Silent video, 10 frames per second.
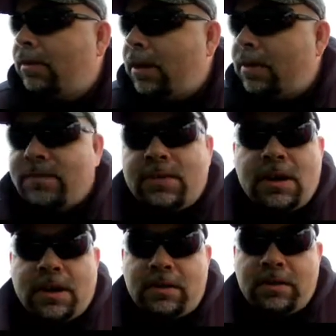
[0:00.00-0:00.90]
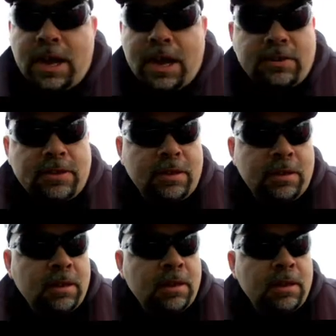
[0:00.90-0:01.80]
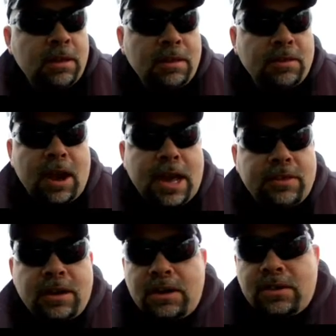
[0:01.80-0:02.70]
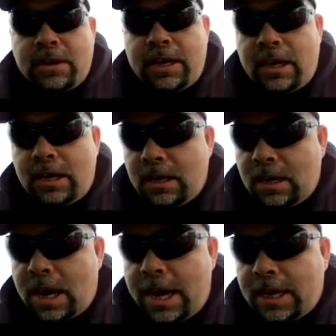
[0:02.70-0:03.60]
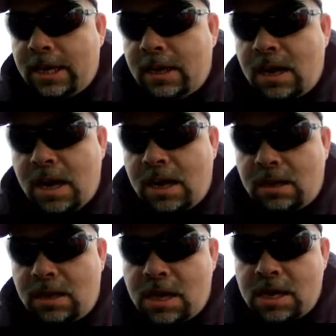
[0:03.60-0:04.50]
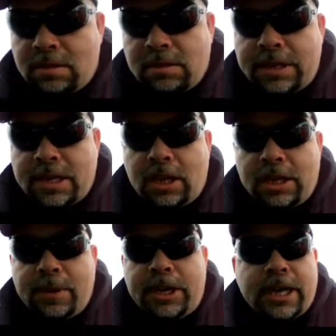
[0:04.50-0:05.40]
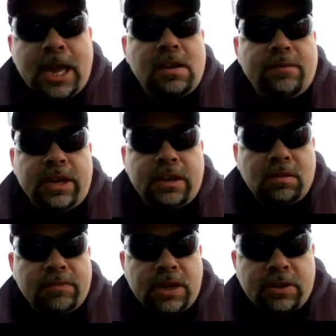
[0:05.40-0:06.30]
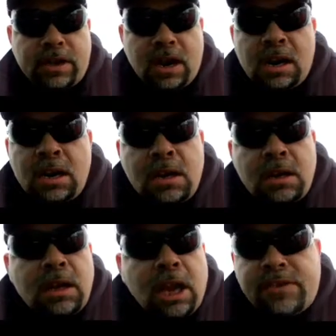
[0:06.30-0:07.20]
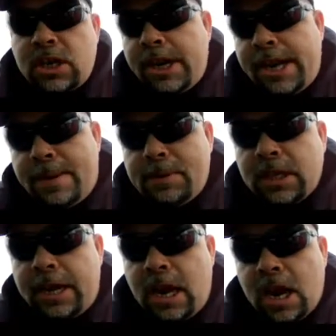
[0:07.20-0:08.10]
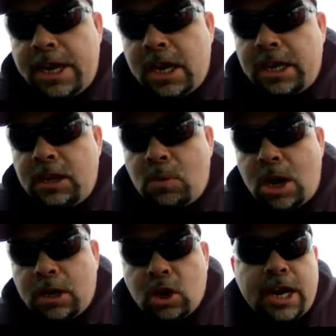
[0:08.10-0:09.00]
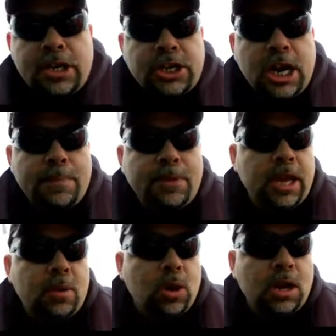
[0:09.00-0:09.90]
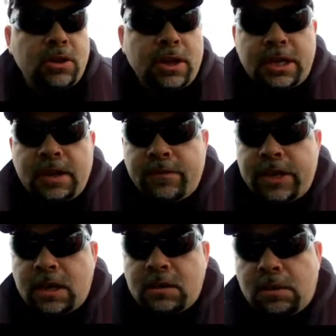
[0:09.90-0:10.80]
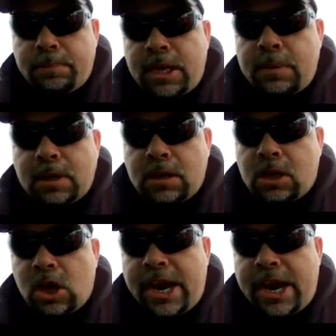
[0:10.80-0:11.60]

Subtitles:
It's like, fuck you guys. So I cannot honestly tell anybody to get their vehicles fixed there. If you're in the Hamilton area and you want a great shop to get work done on your vehicle, the people are